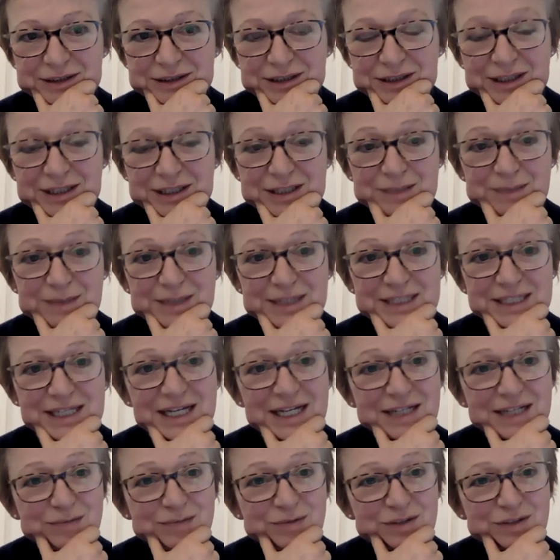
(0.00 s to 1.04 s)
as my
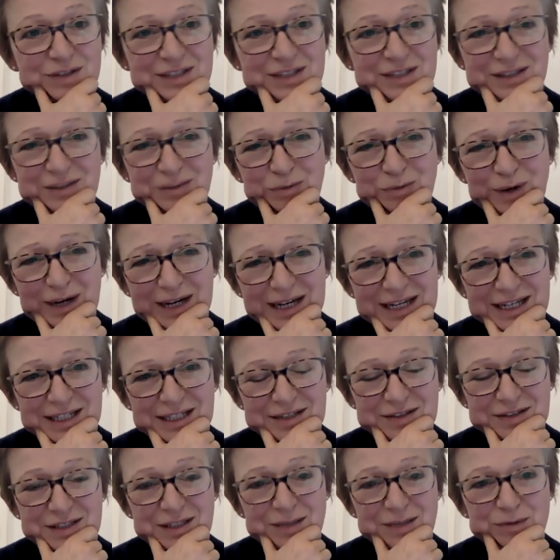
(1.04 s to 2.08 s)
dad was in a way,
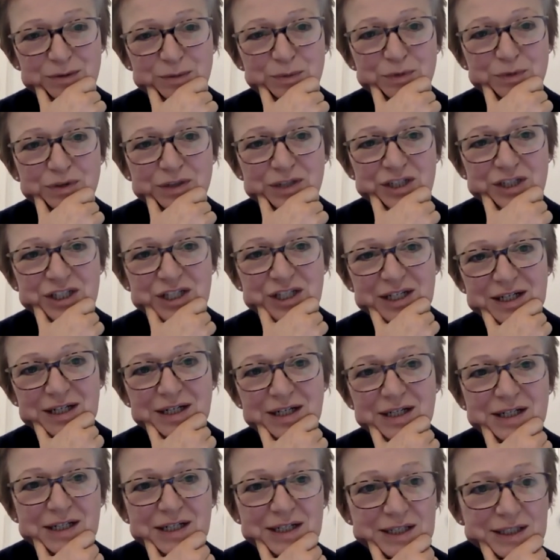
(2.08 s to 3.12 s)
because he was born in
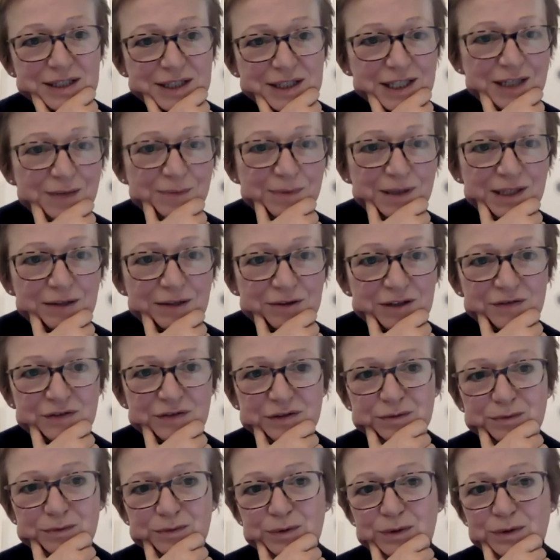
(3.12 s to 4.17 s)
Shanghai and came here after
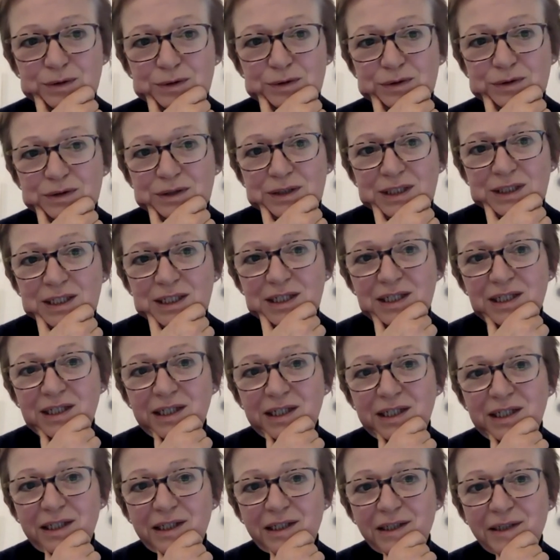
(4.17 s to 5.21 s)
the war,
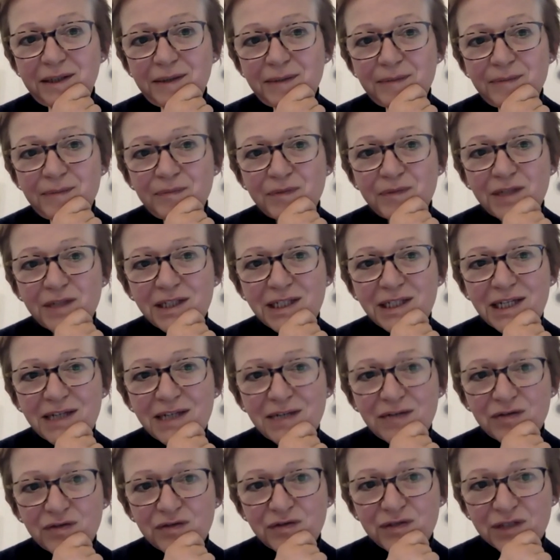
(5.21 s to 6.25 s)
and
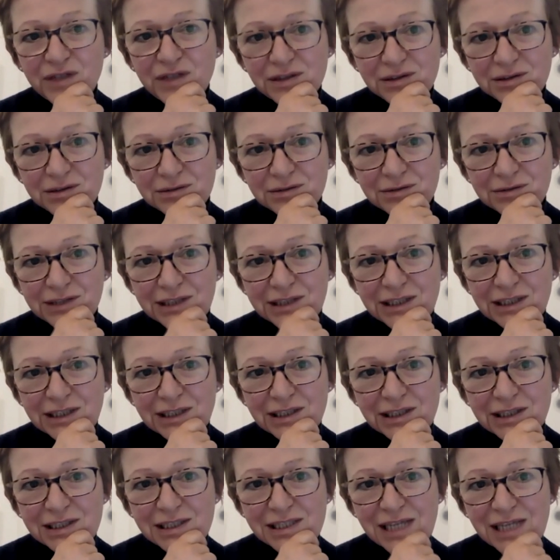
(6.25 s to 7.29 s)
never felt
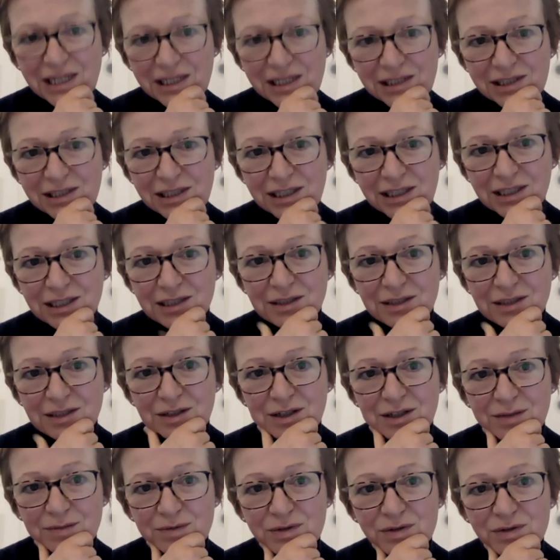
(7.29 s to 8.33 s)
really settled here. You know,
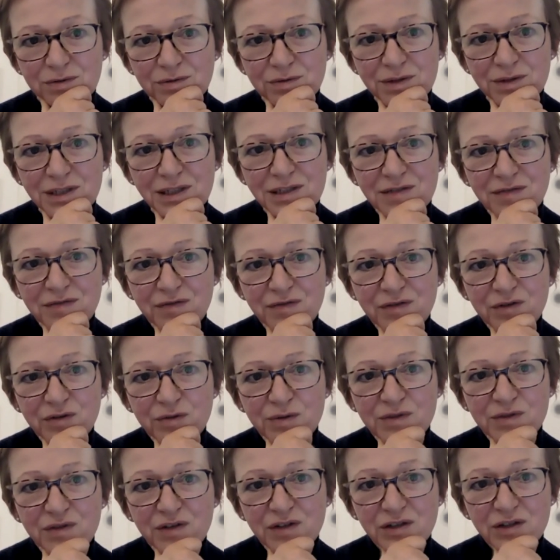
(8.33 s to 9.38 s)
he was
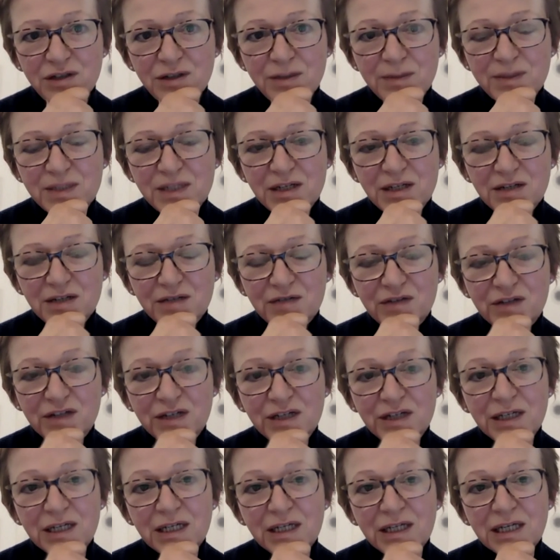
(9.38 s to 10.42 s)
always felt an observer.
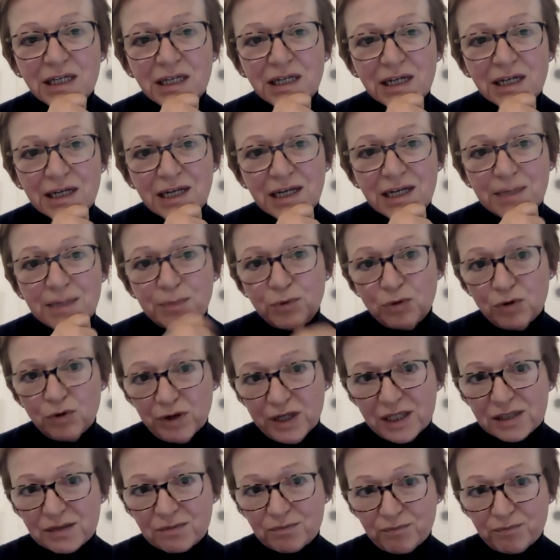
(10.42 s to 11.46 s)
And he brought
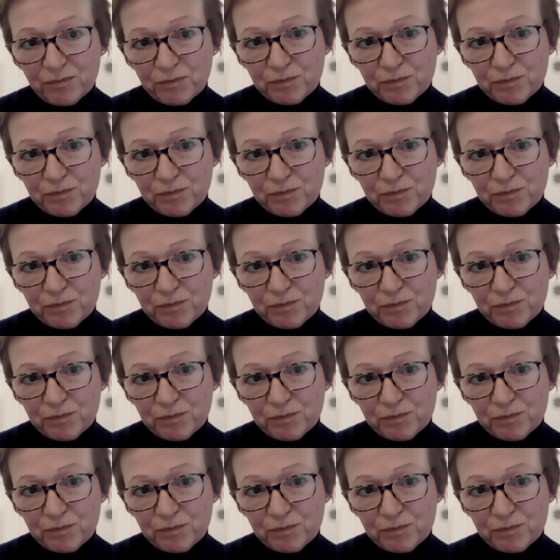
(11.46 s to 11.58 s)
his